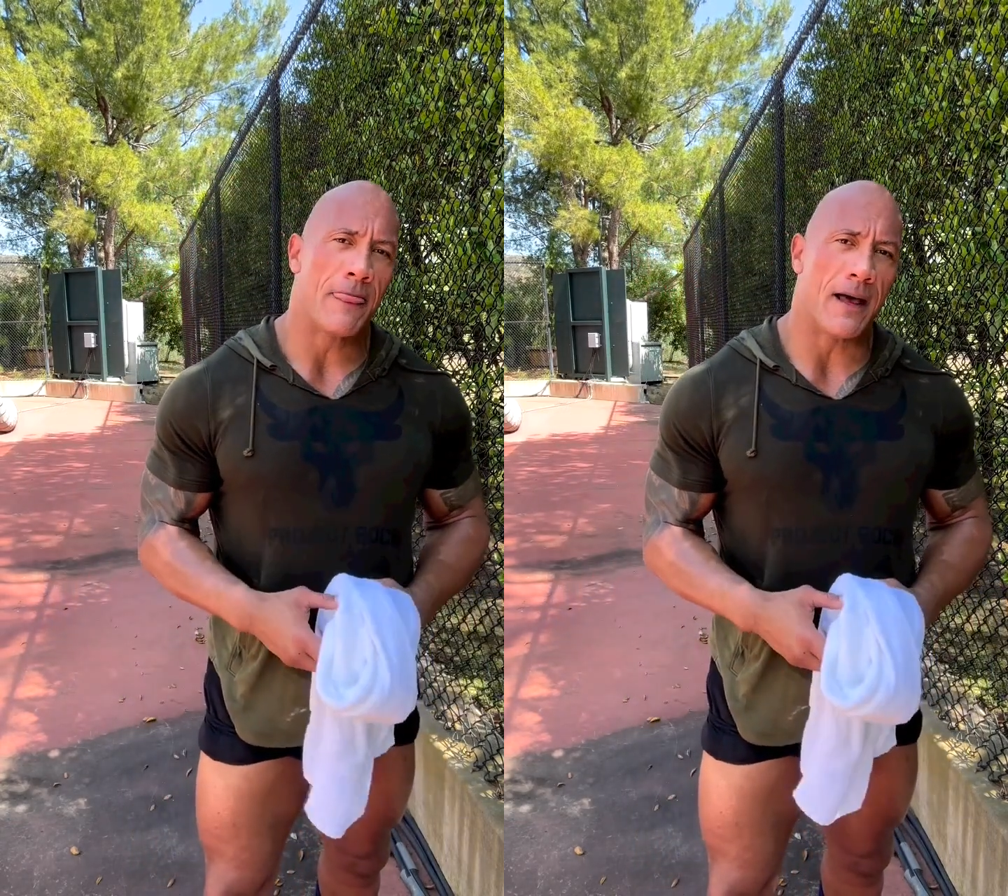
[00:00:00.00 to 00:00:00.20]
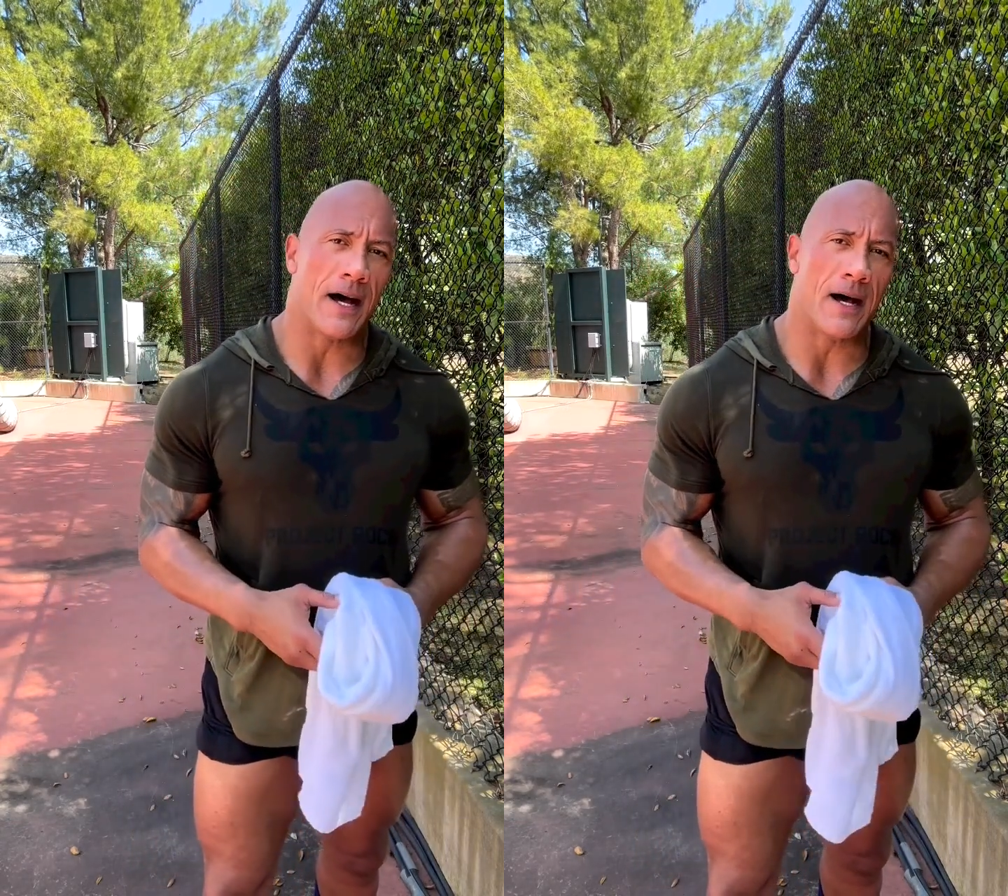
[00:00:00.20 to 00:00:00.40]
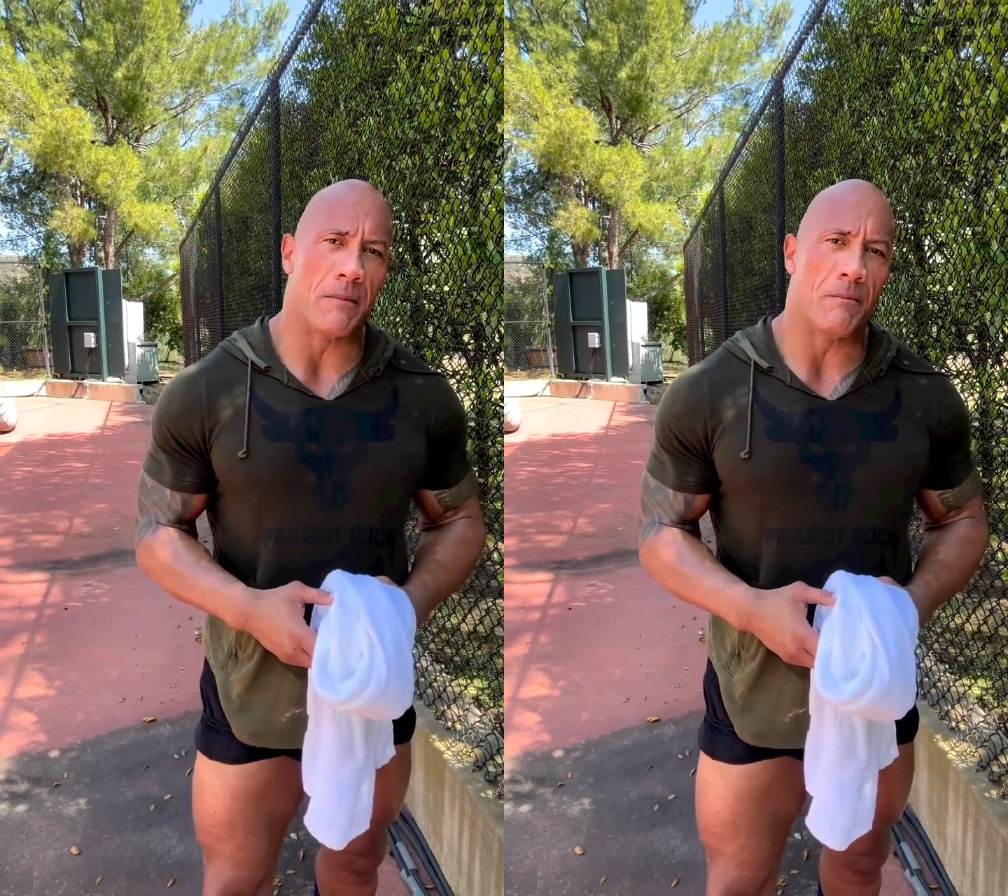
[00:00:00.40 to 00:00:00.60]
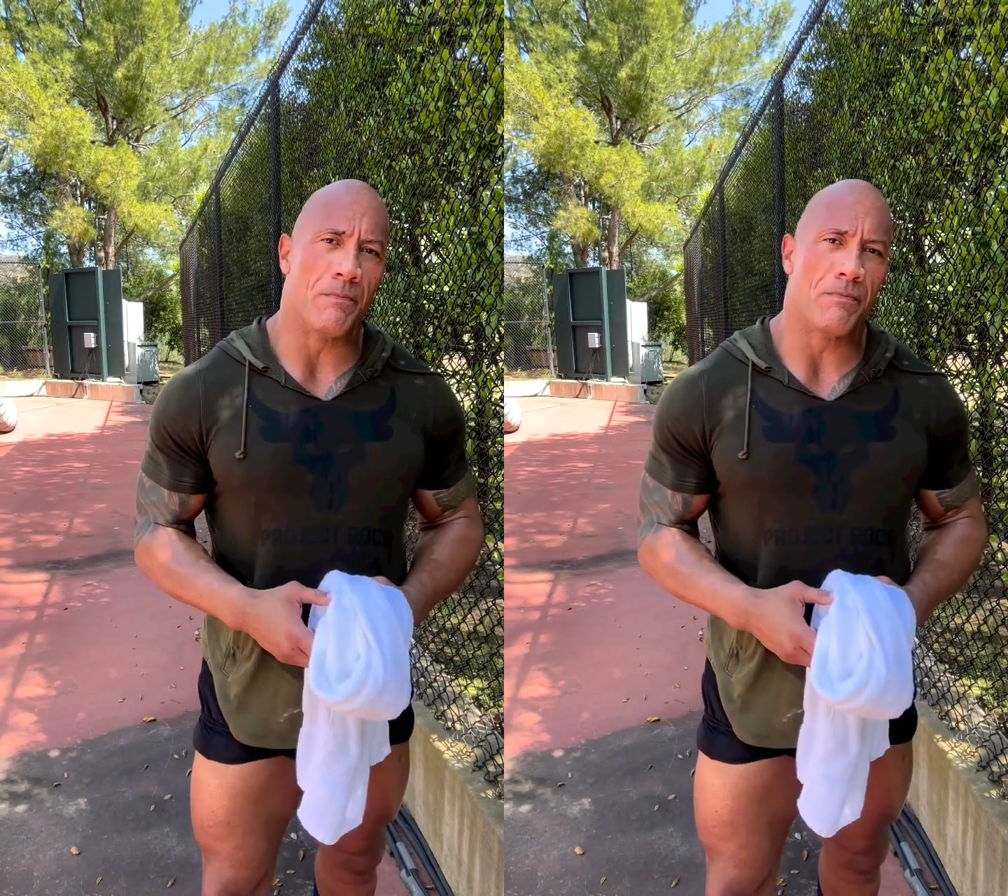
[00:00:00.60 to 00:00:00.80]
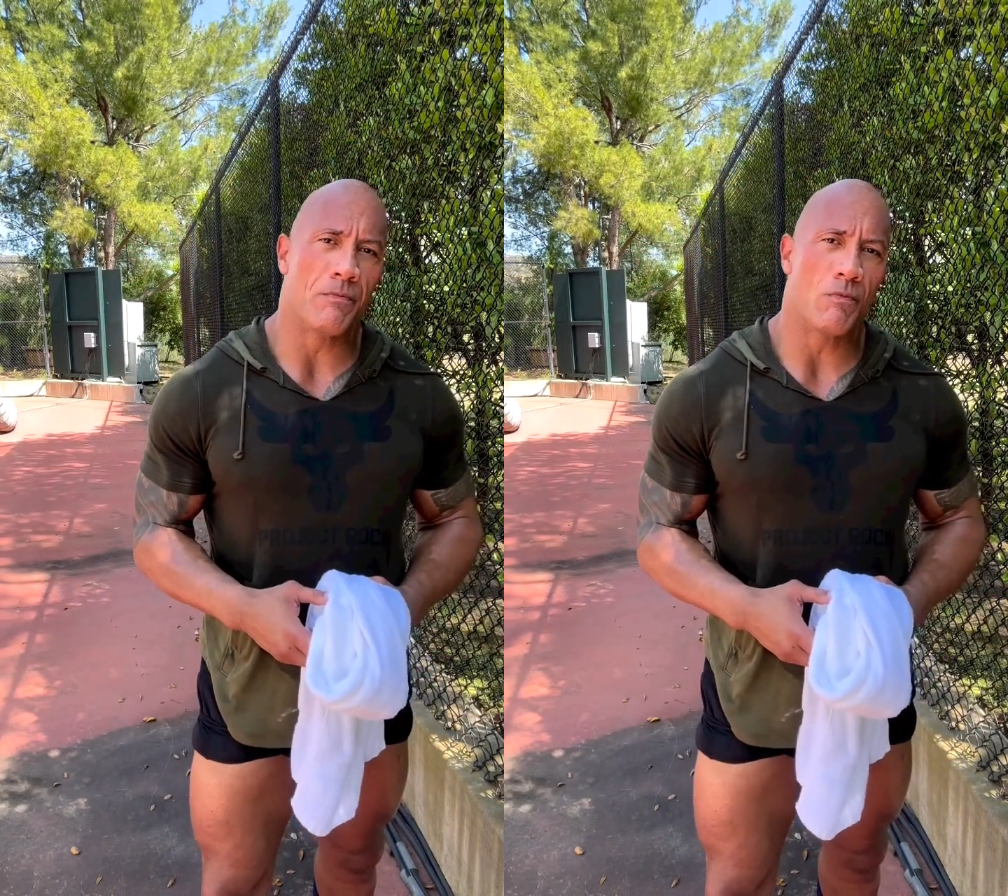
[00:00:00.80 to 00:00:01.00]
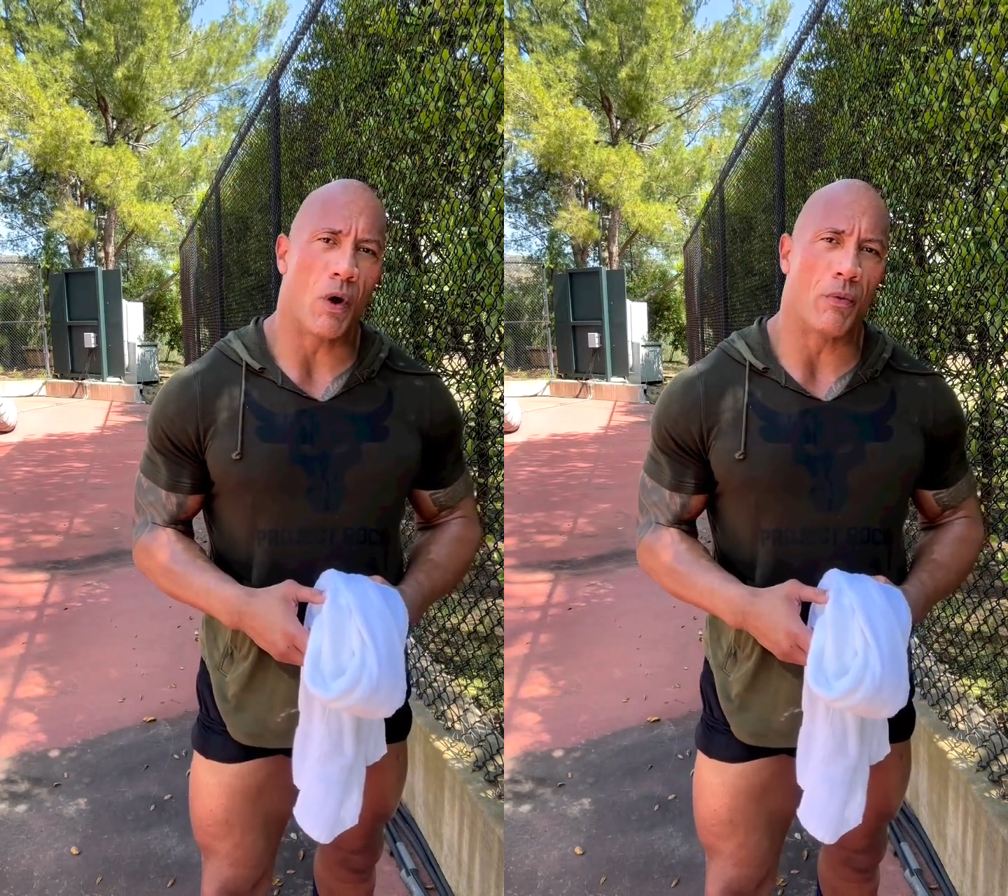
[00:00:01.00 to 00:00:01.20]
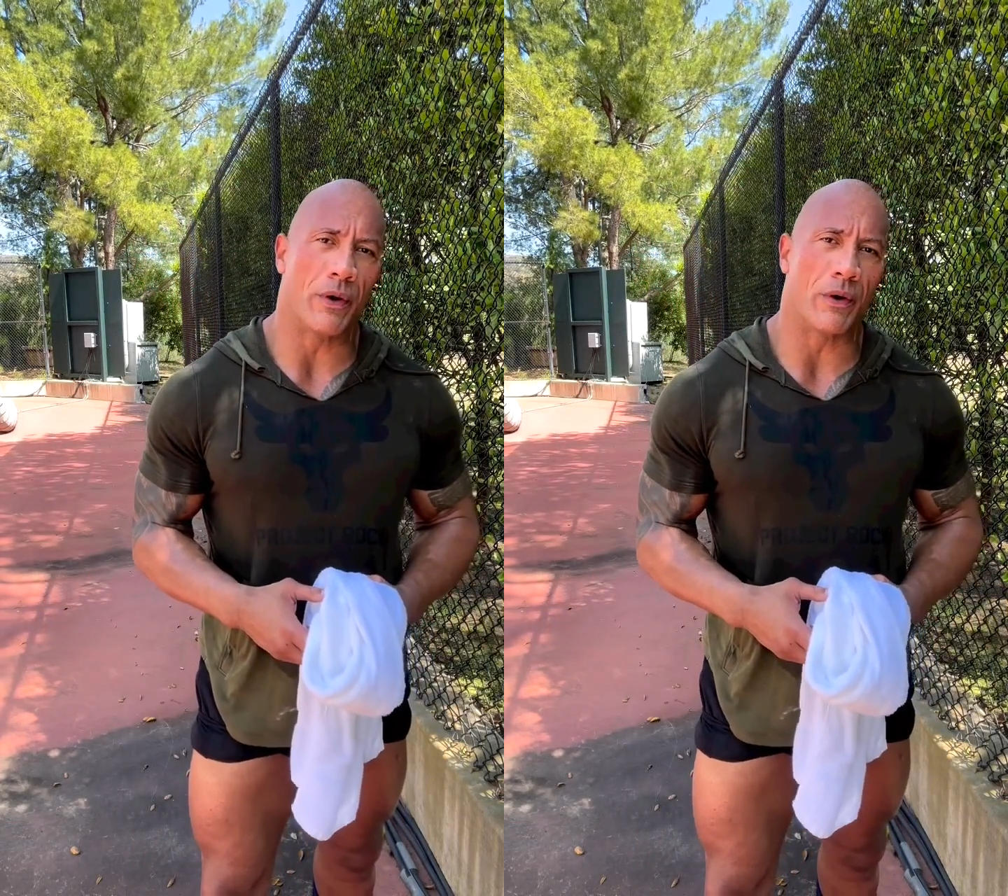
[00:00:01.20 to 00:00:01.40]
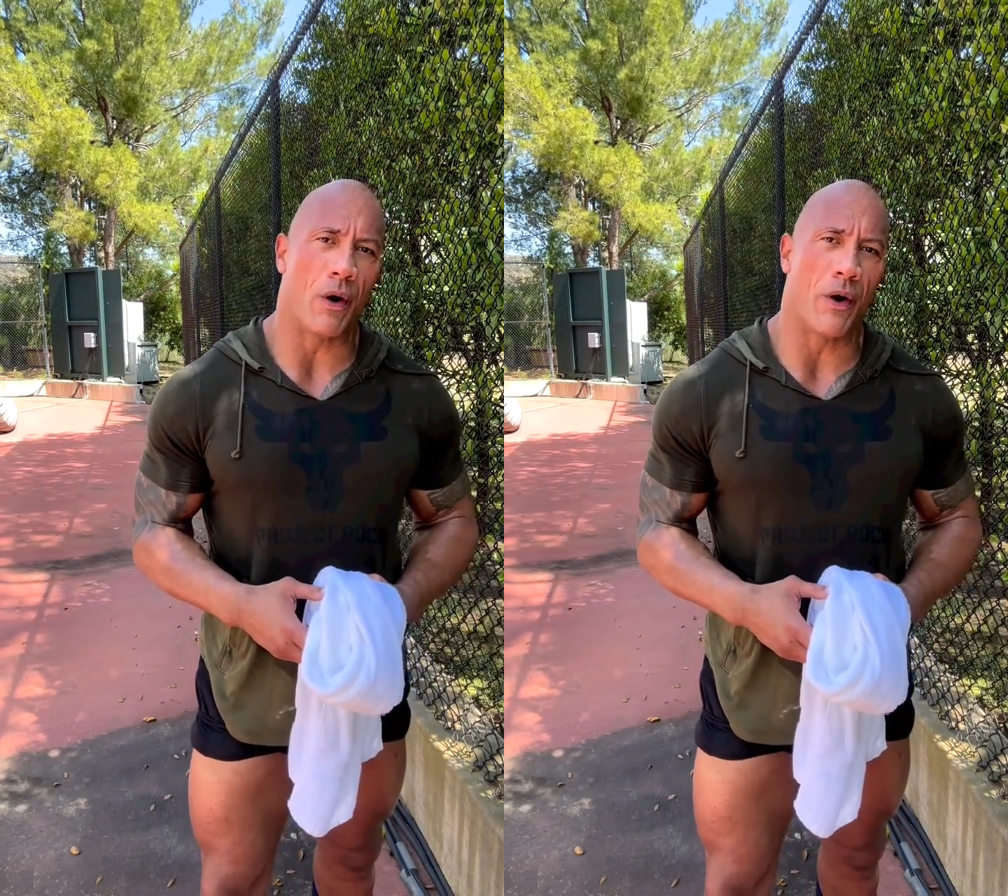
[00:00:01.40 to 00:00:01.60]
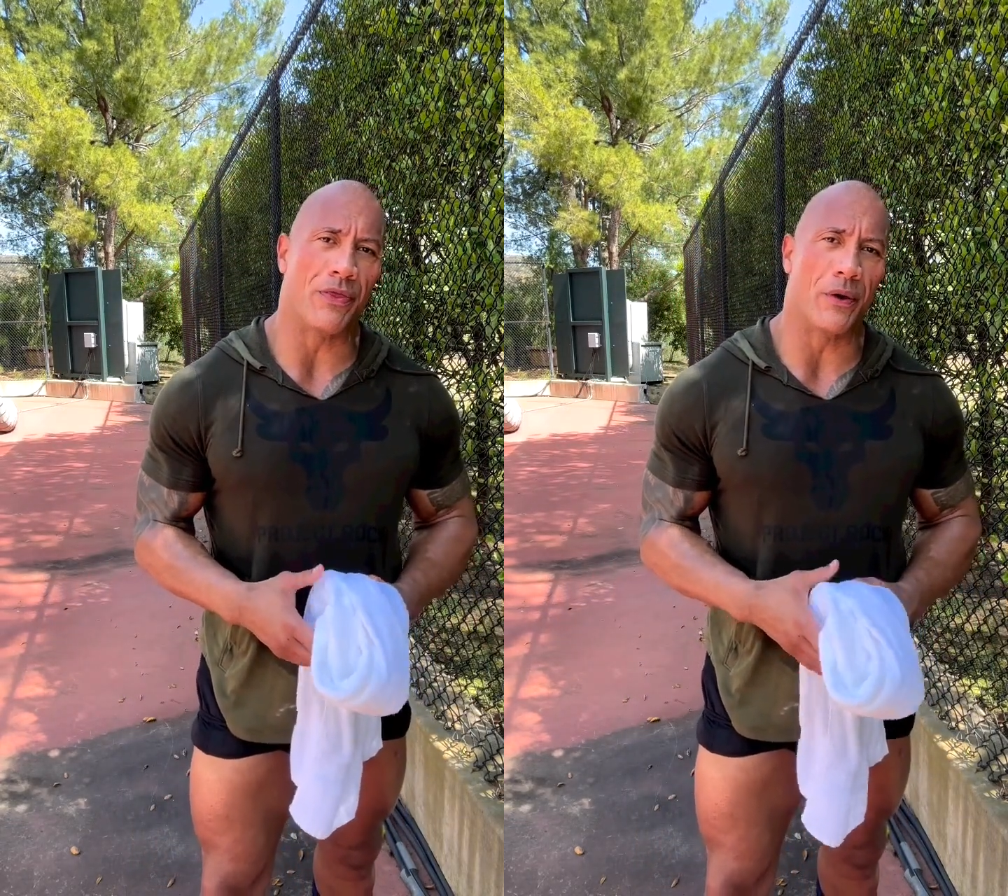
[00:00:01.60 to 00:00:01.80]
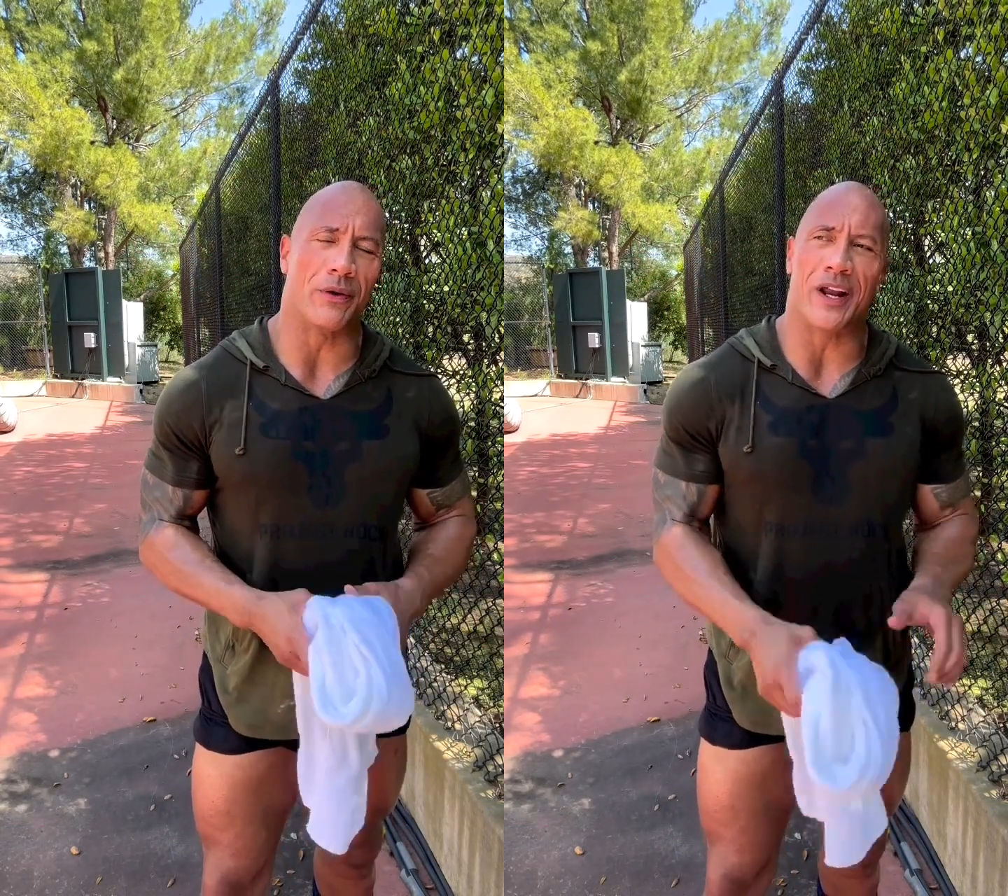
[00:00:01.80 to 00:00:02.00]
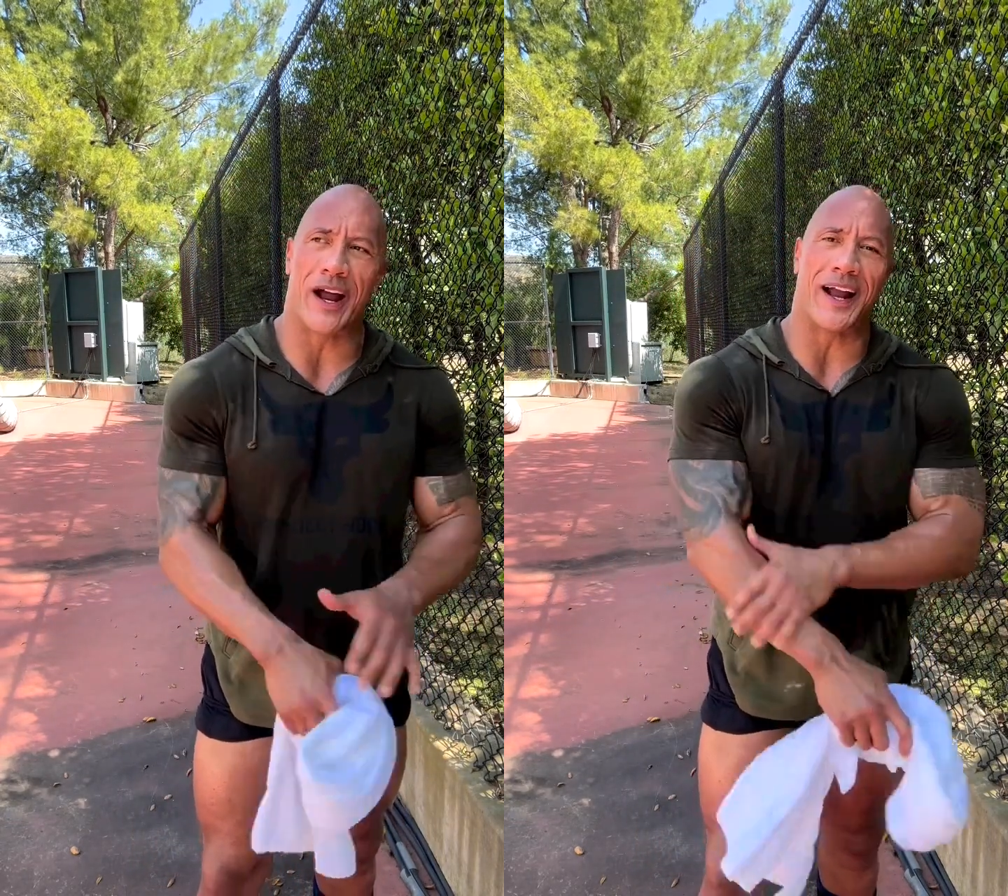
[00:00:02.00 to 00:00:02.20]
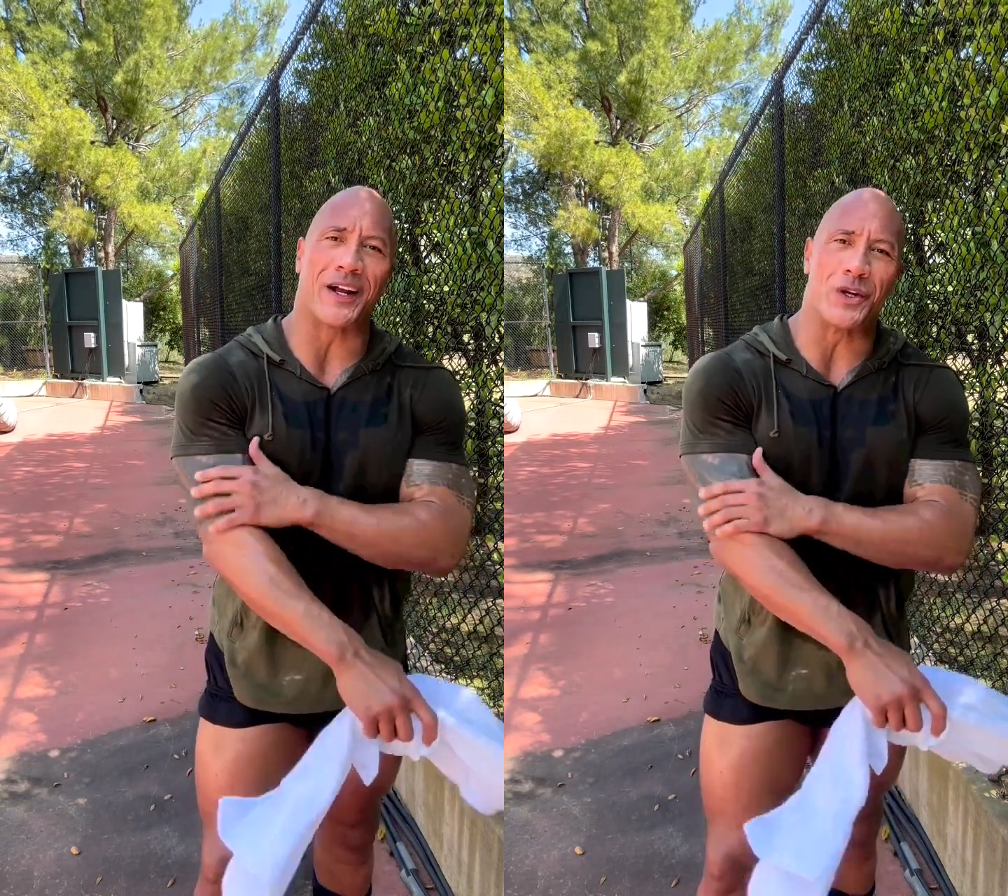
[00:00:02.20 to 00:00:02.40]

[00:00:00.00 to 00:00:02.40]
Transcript: um, what we were going through. Yeah, I got